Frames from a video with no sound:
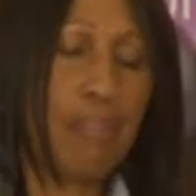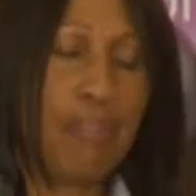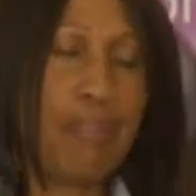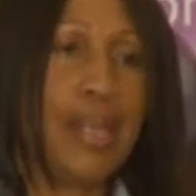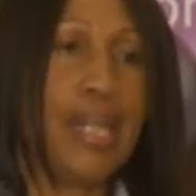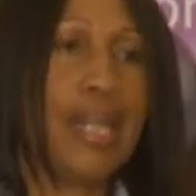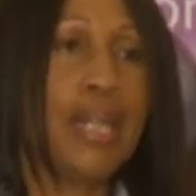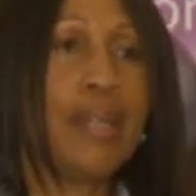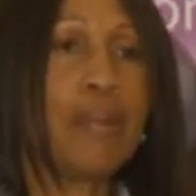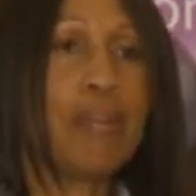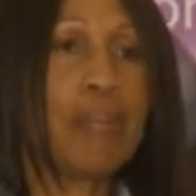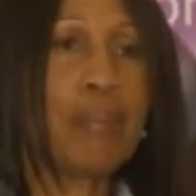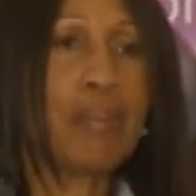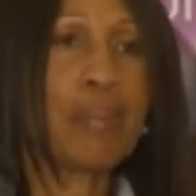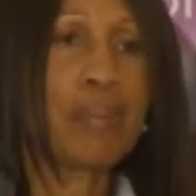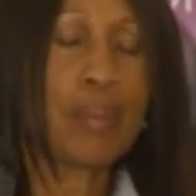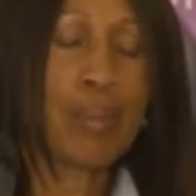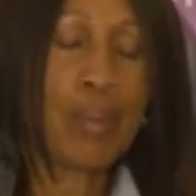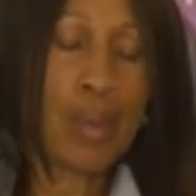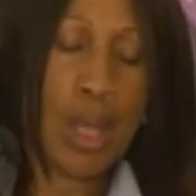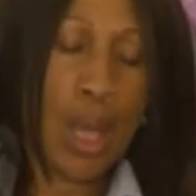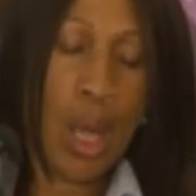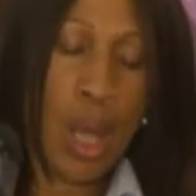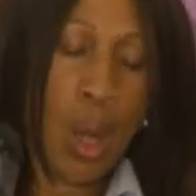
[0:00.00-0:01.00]
our
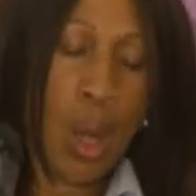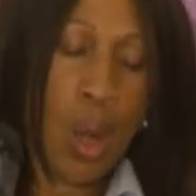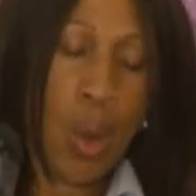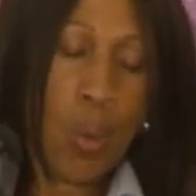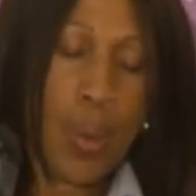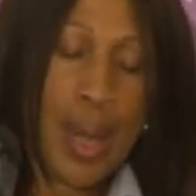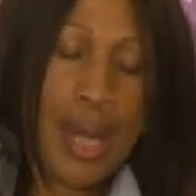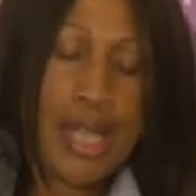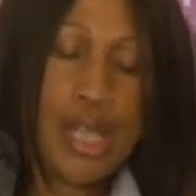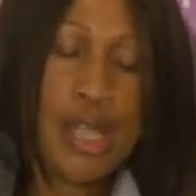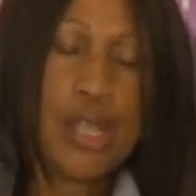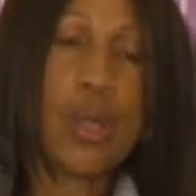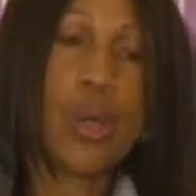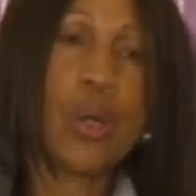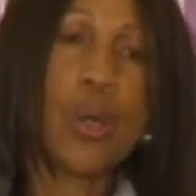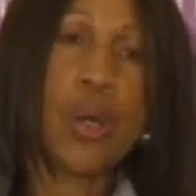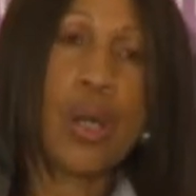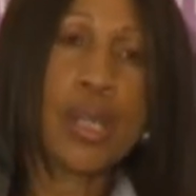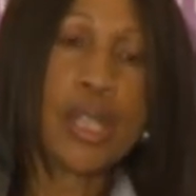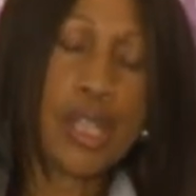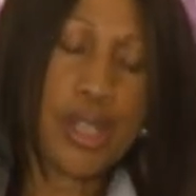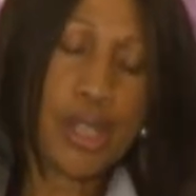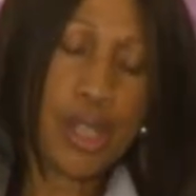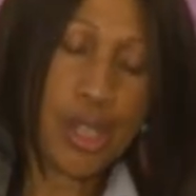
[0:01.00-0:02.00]
generation can
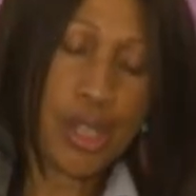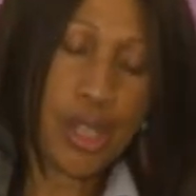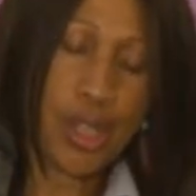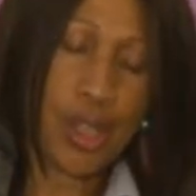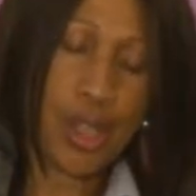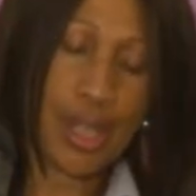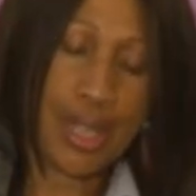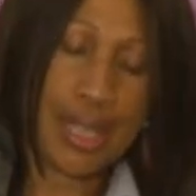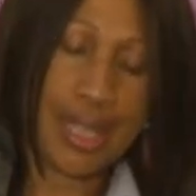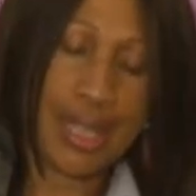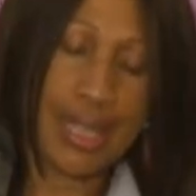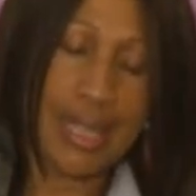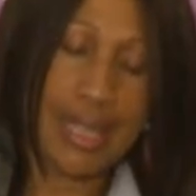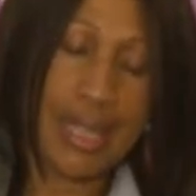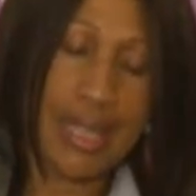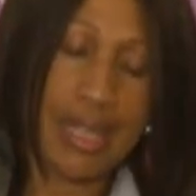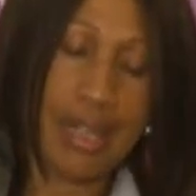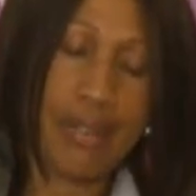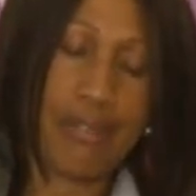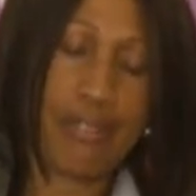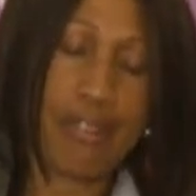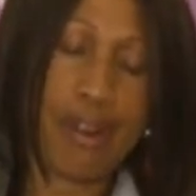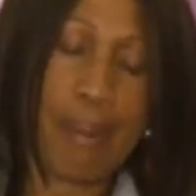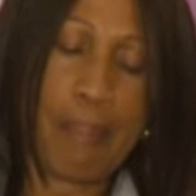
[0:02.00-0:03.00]
be
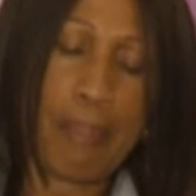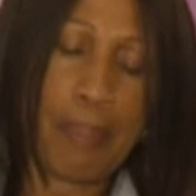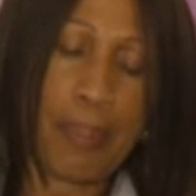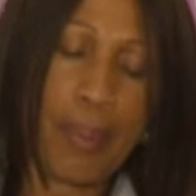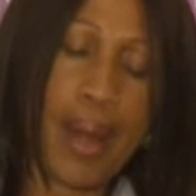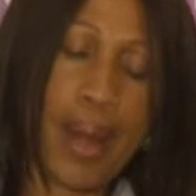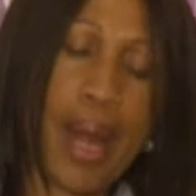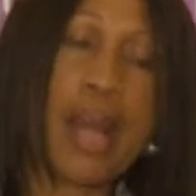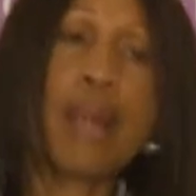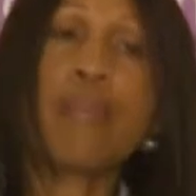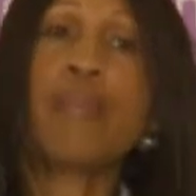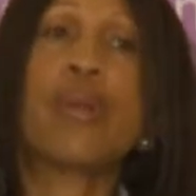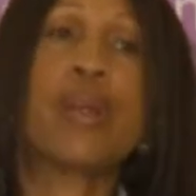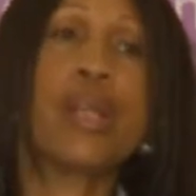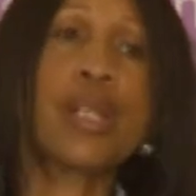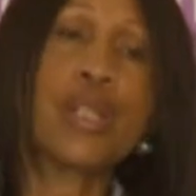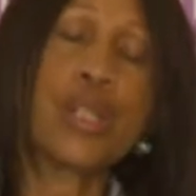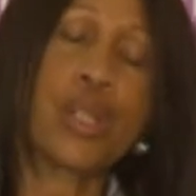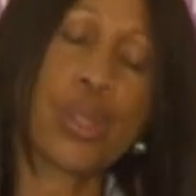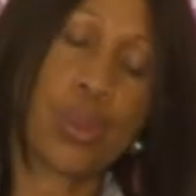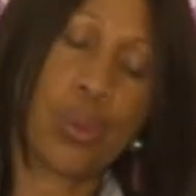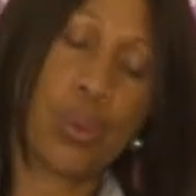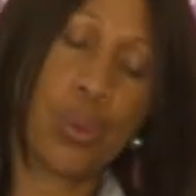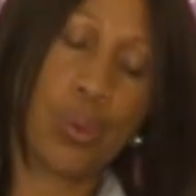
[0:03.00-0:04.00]
when, in order to
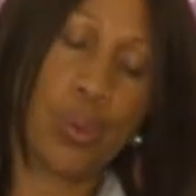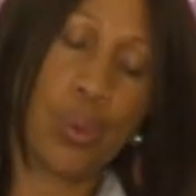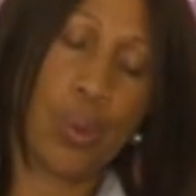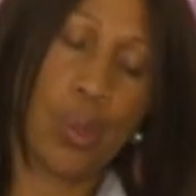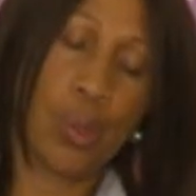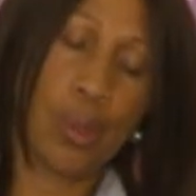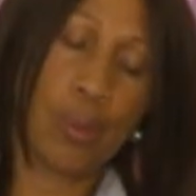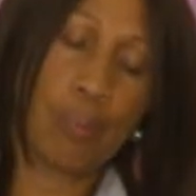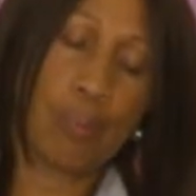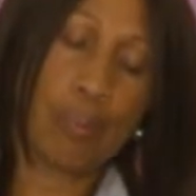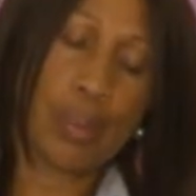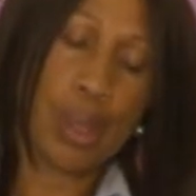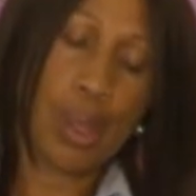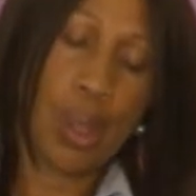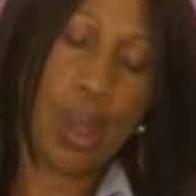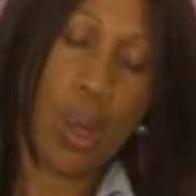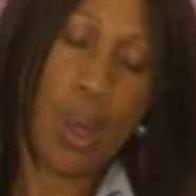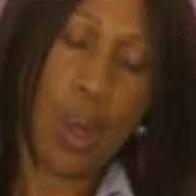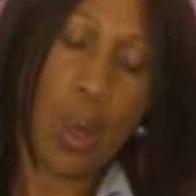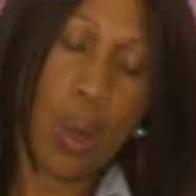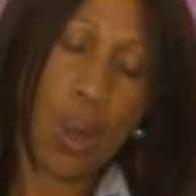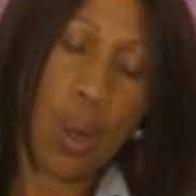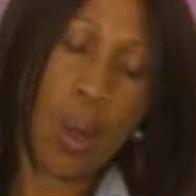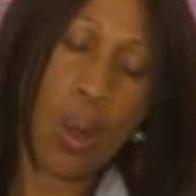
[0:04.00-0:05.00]
succeed from
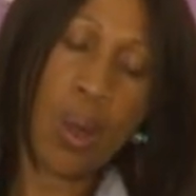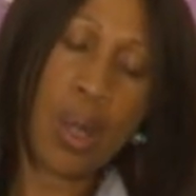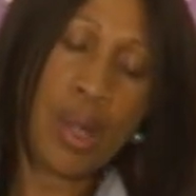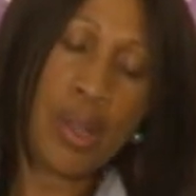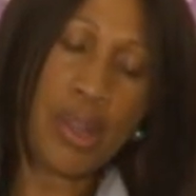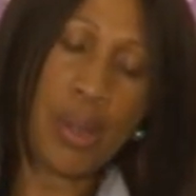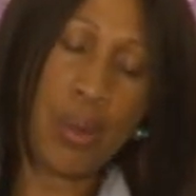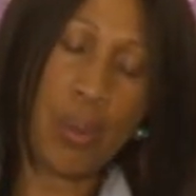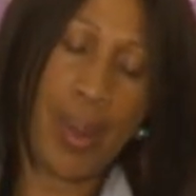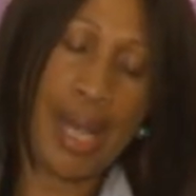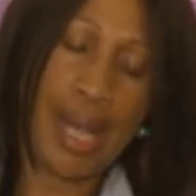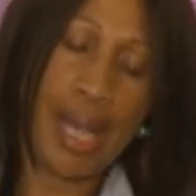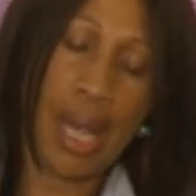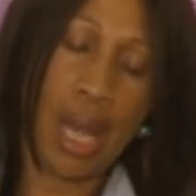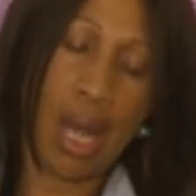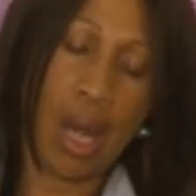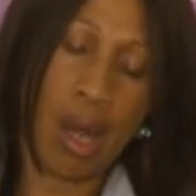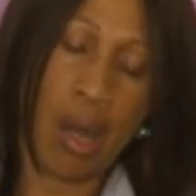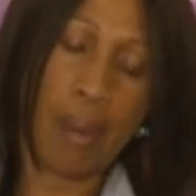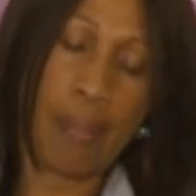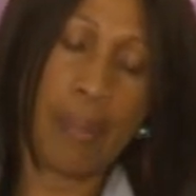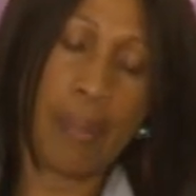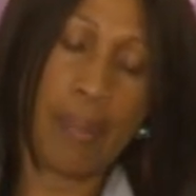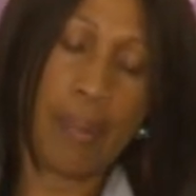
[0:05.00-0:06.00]
primary school
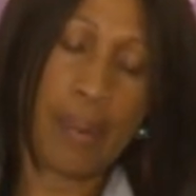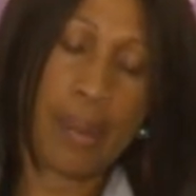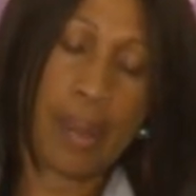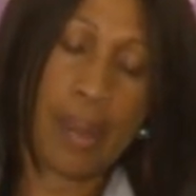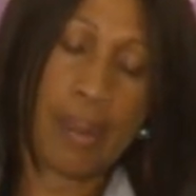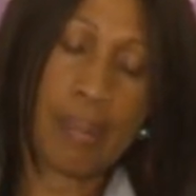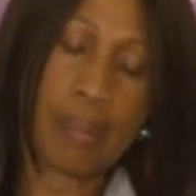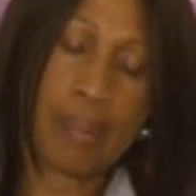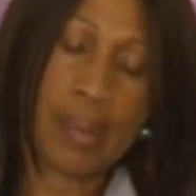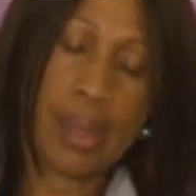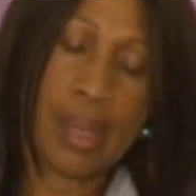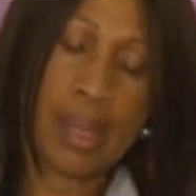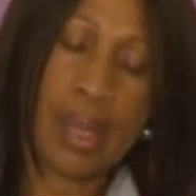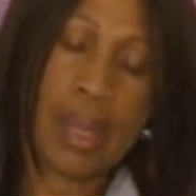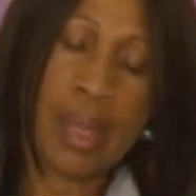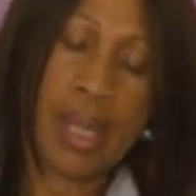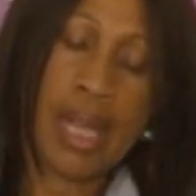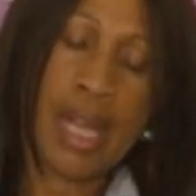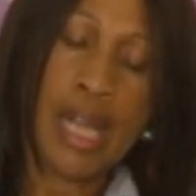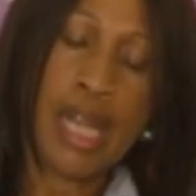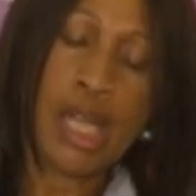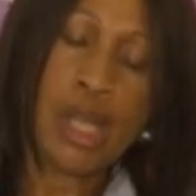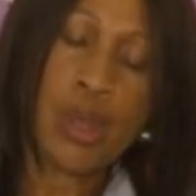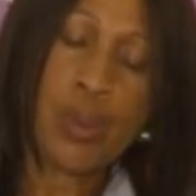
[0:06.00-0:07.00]
all
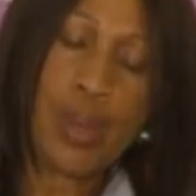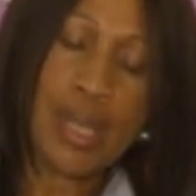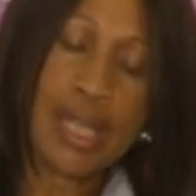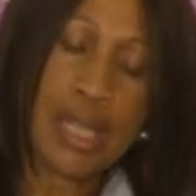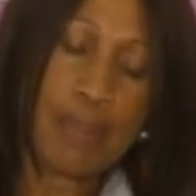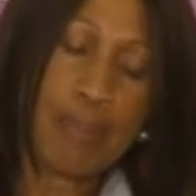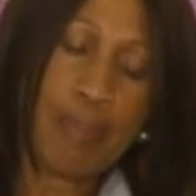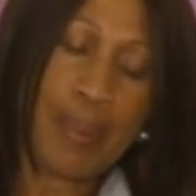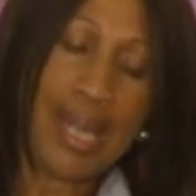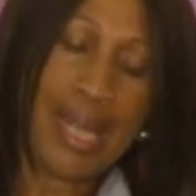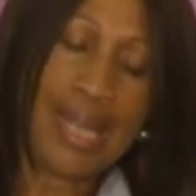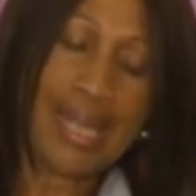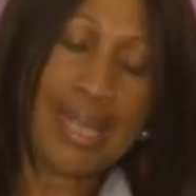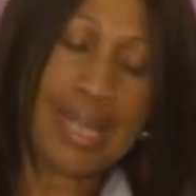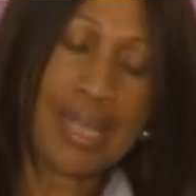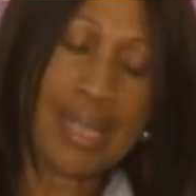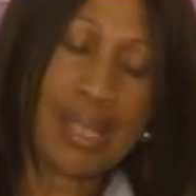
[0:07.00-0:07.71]
the way up,